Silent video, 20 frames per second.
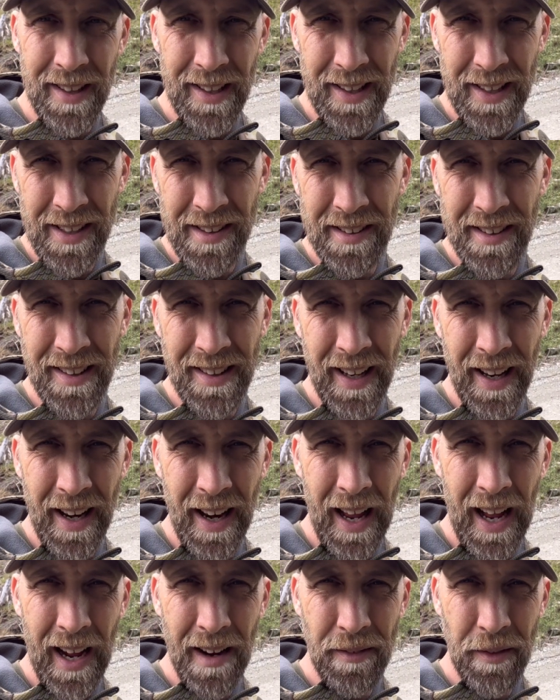at least a day and a
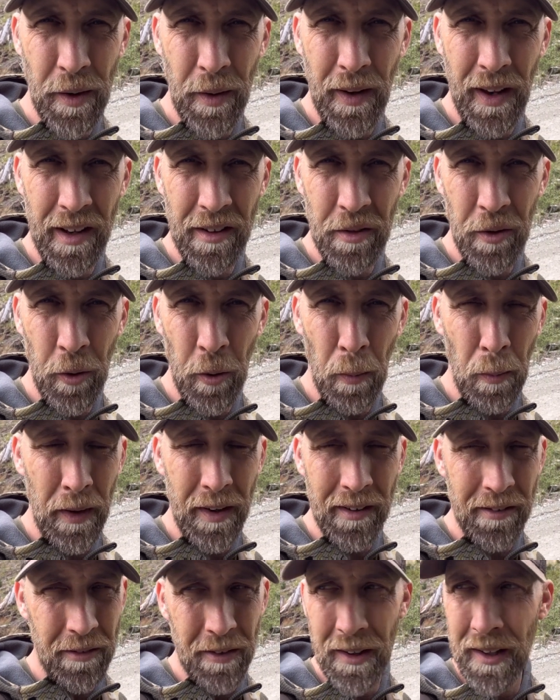half, 2 days old, but it
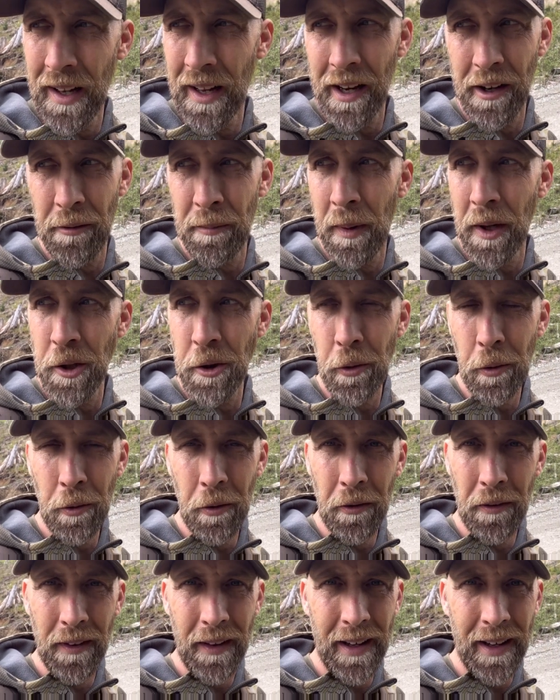doesn't look like it's much older
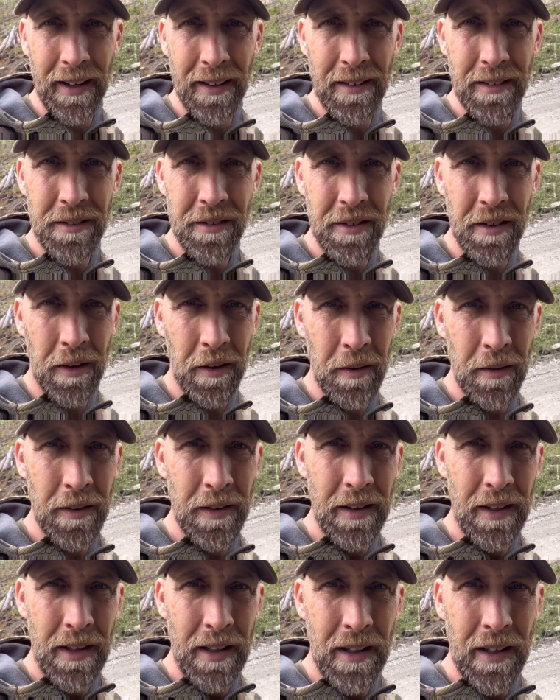than that. So
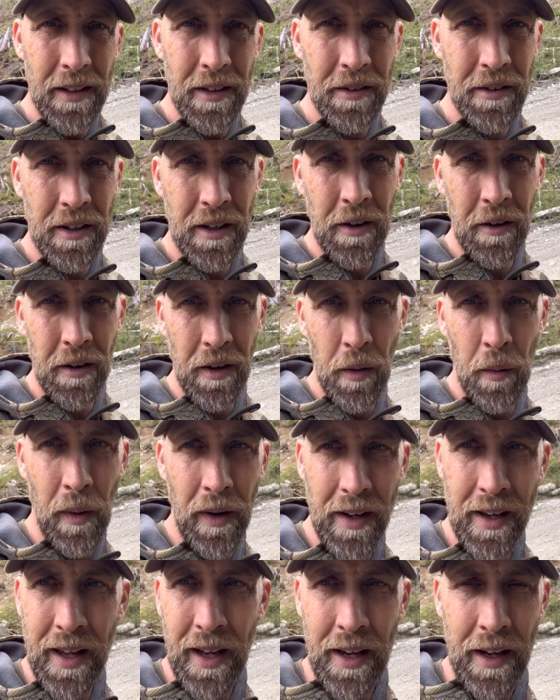there's clearly
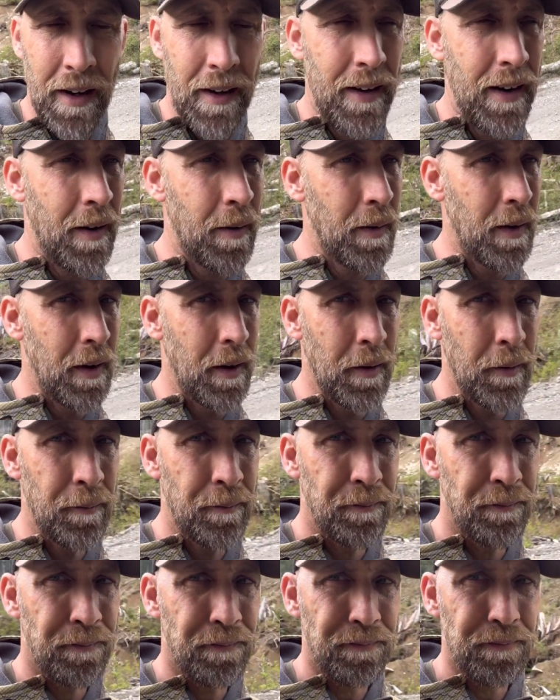one kicking around here.
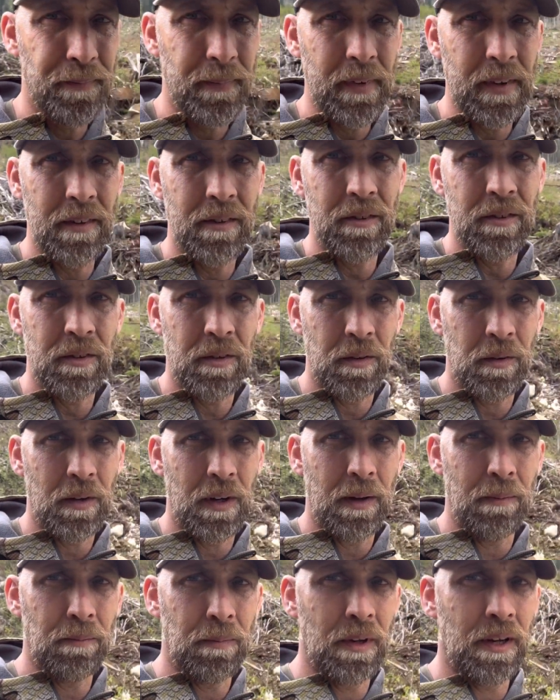So
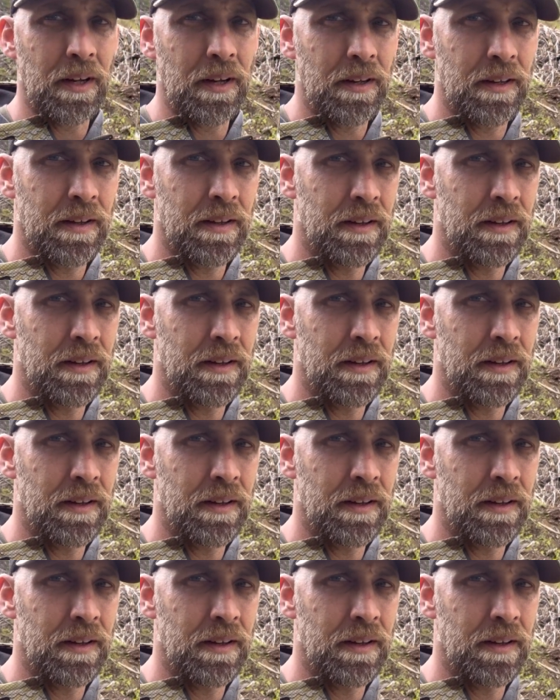I'm gonna